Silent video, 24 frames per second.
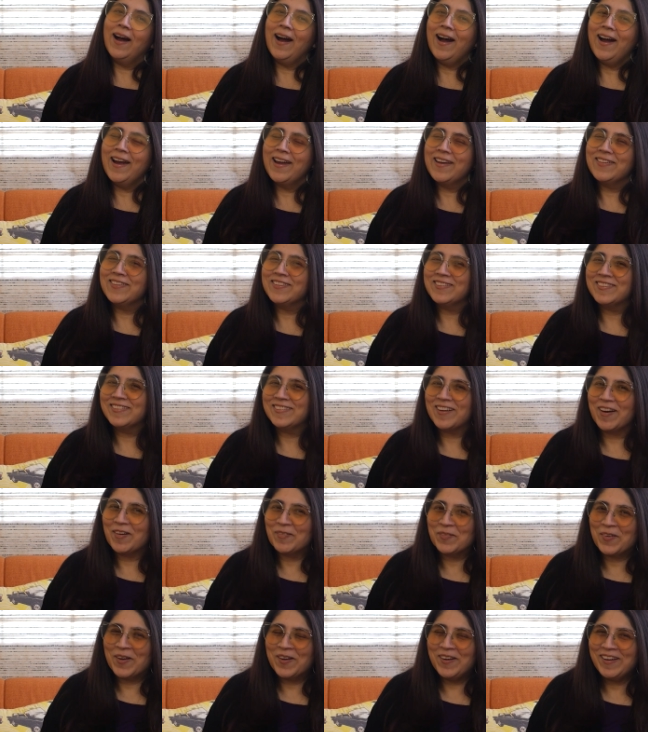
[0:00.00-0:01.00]
Hi, this is
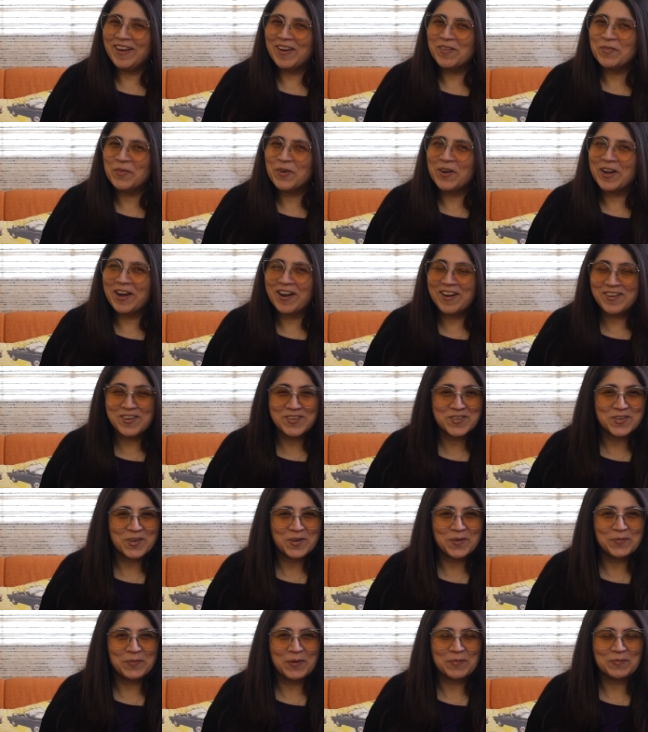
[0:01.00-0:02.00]
Aamna and we're here to
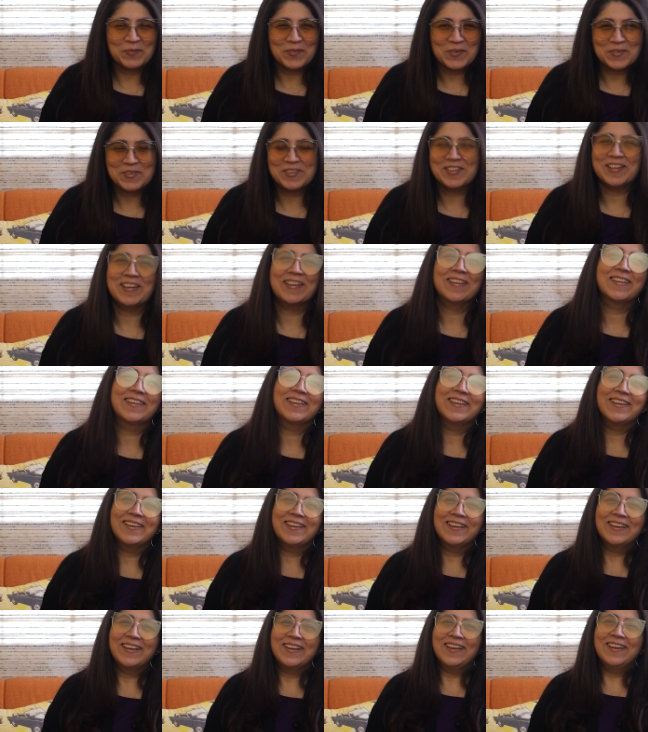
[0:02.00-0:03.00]
talk about music.
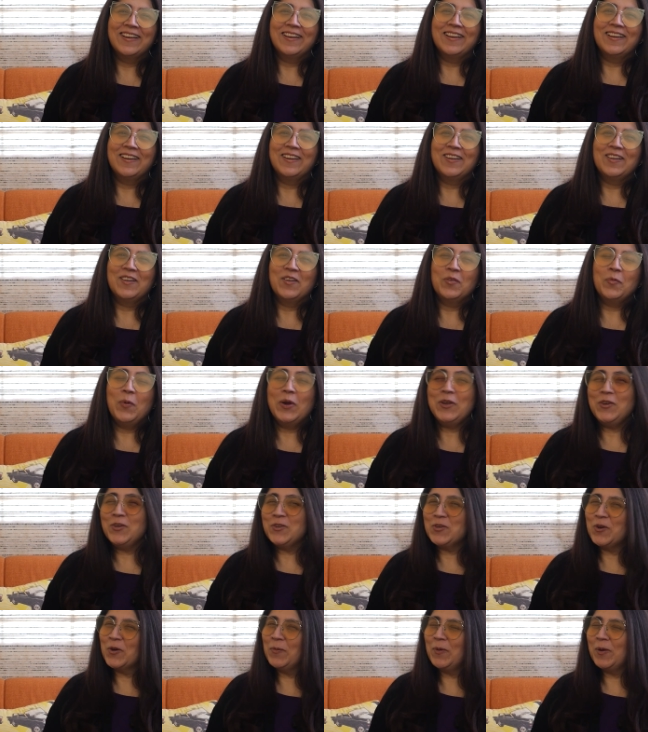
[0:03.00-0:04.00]

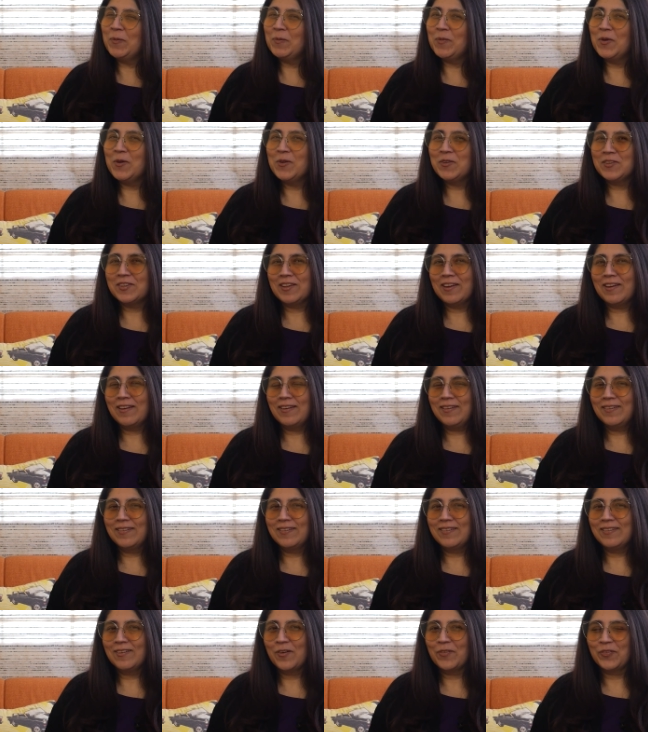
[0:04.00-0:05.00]
When you talk about
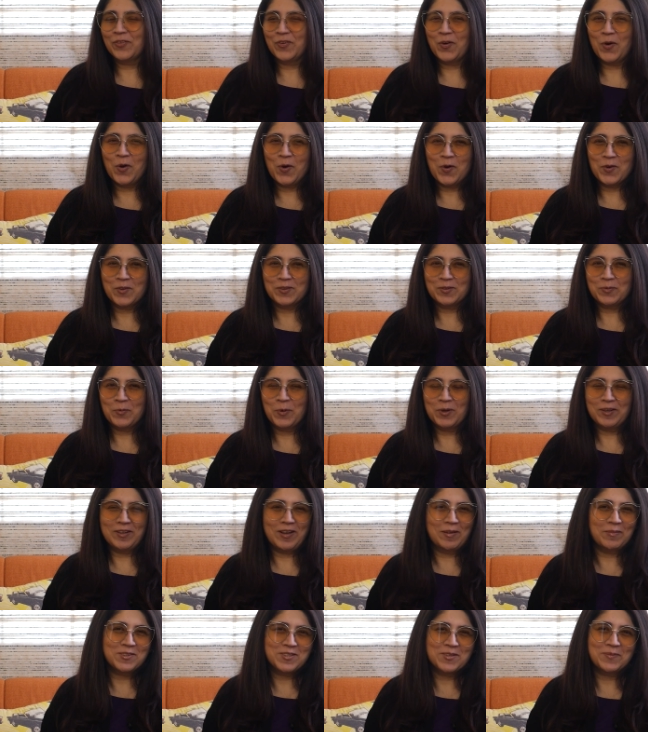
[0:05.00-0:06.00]
music, of course,
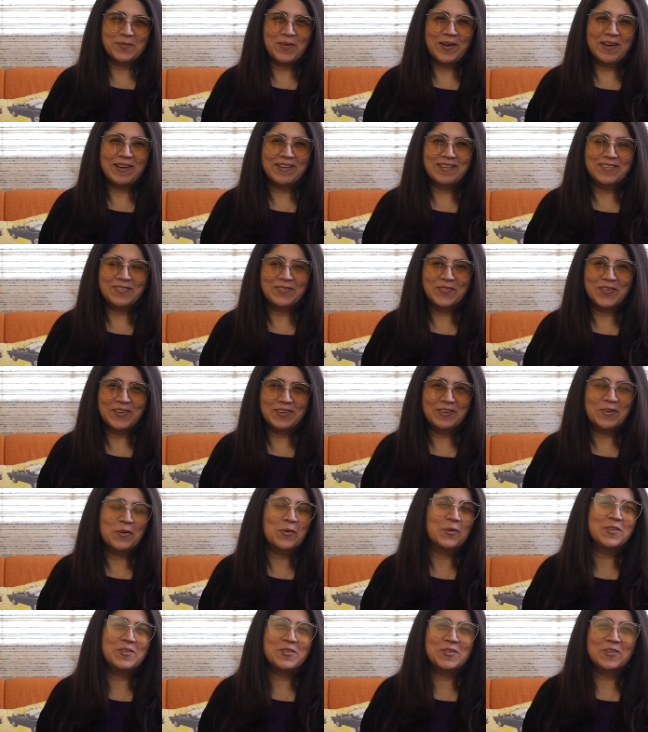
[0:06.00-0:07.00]
what comes to mind but
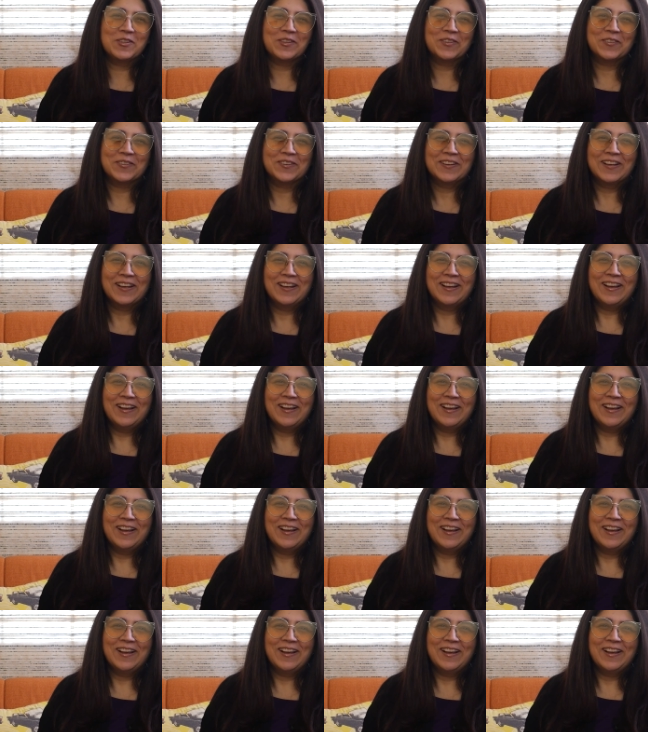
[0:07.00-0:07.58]
Coke Studio.